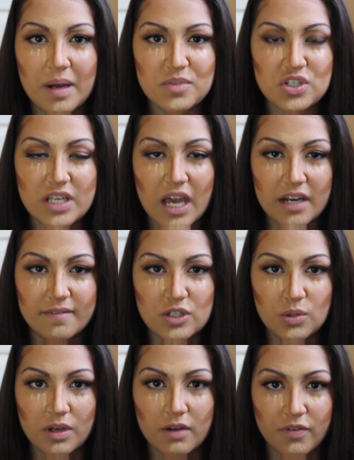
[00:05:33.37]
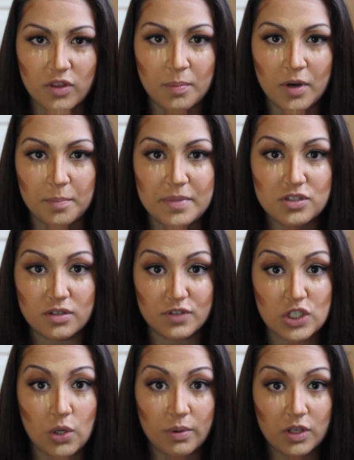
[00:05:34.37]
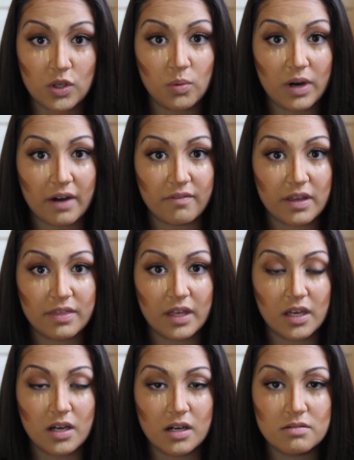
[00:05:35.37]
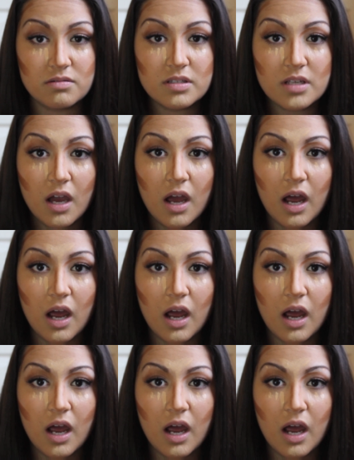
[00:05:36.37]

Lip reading: I'm just kind of doing it for the purpose of showing you where everything goes.